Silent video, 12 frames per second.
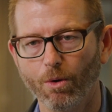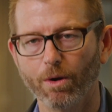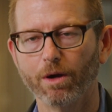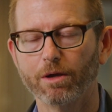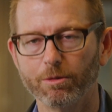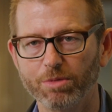
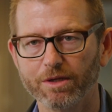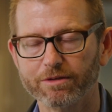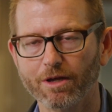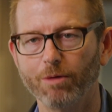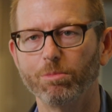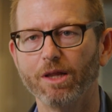Or it could be as
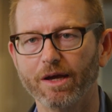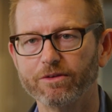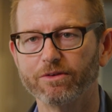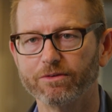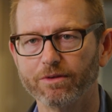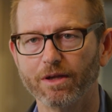
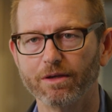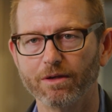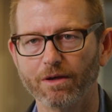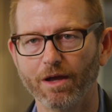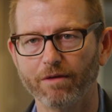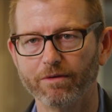complex as saying
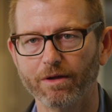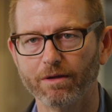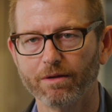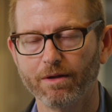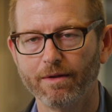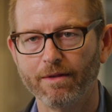you have
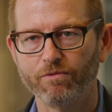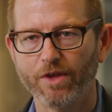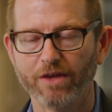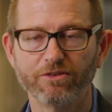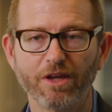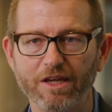a
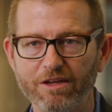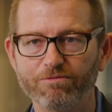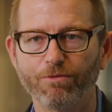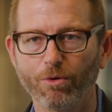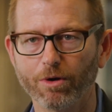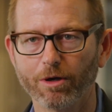SAE
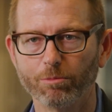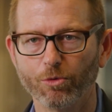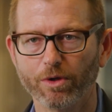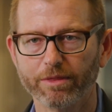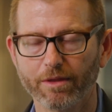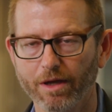form
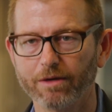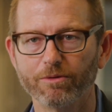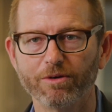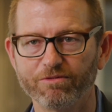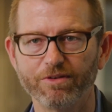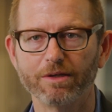with
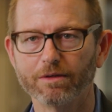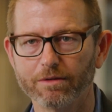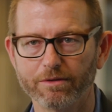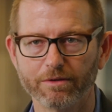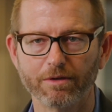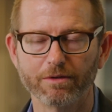100
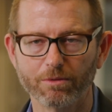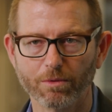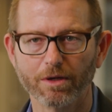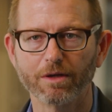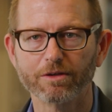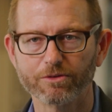fields and you
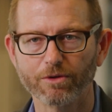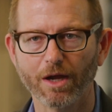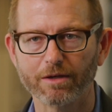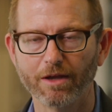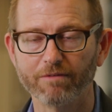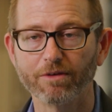want to
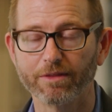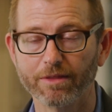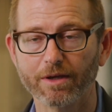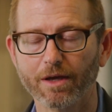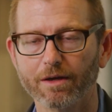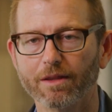extract
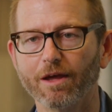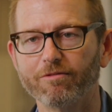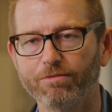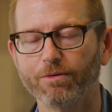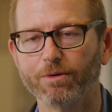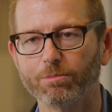everything out of
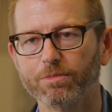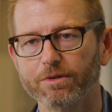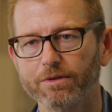that form.